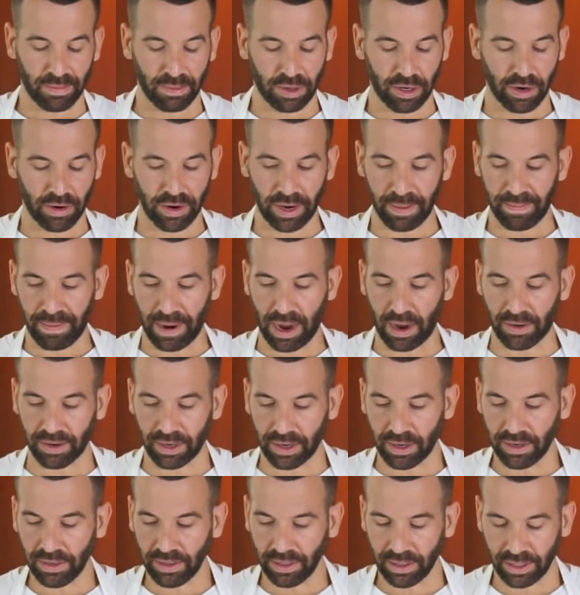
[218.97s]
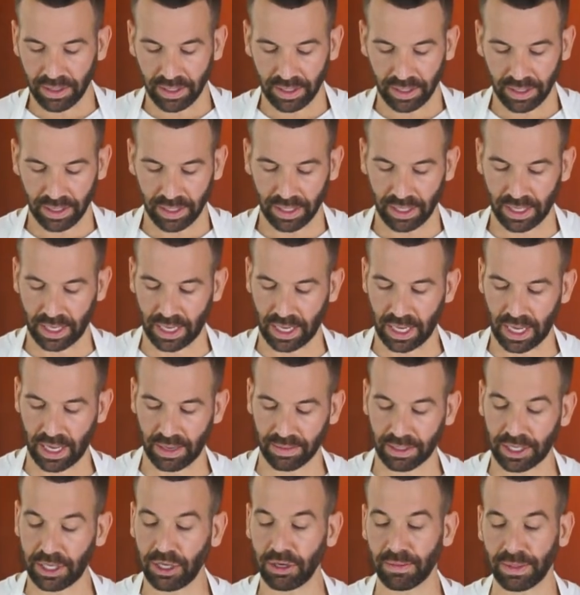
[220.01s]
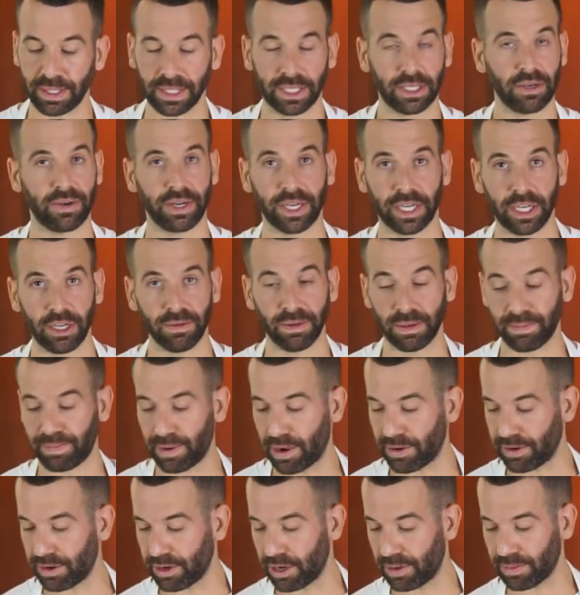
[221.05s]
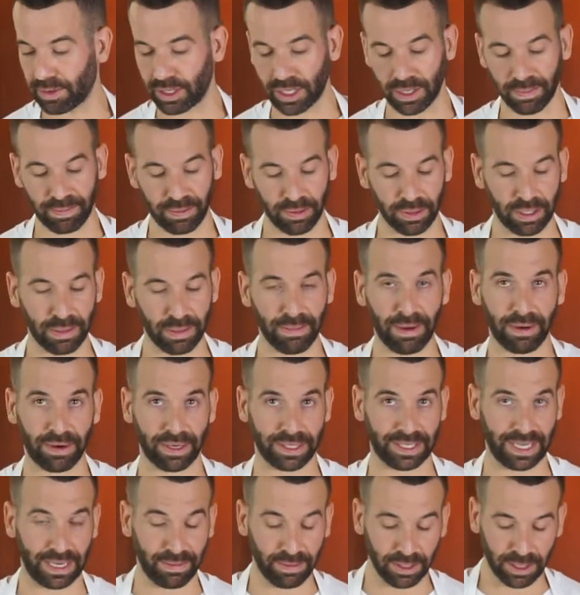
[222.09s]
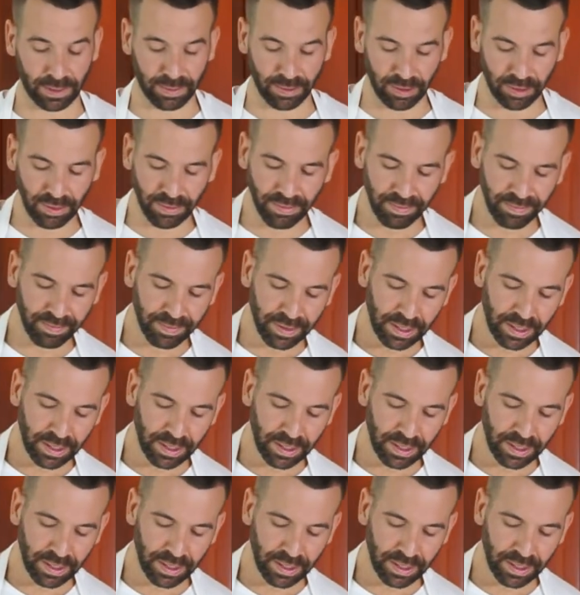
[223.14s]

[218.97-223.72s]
Curry powder, cumin powder. I'm gonna put about a tablespoon.